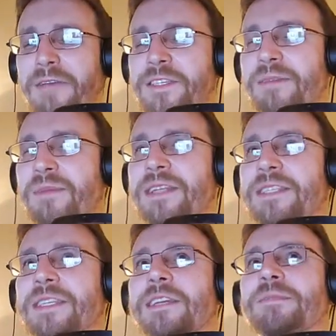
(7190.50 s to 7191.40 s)
some
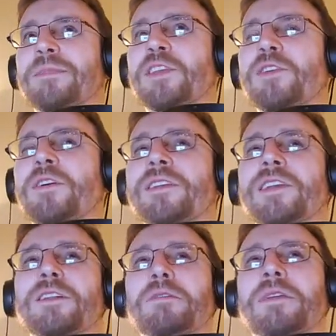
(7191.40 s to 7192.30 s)
ideas, but y'all
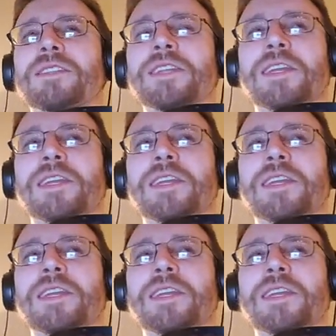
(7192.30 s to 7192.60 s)
don't get to hear